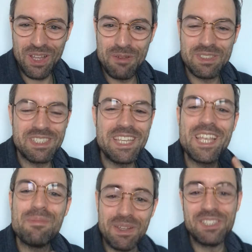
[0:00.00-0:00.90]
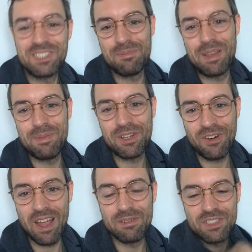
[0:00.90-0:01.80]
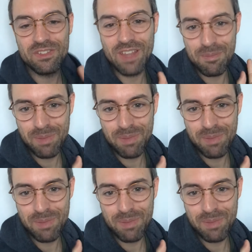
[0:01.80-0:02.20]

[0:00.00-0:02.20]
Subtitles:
It was the image that made me cry. It was just that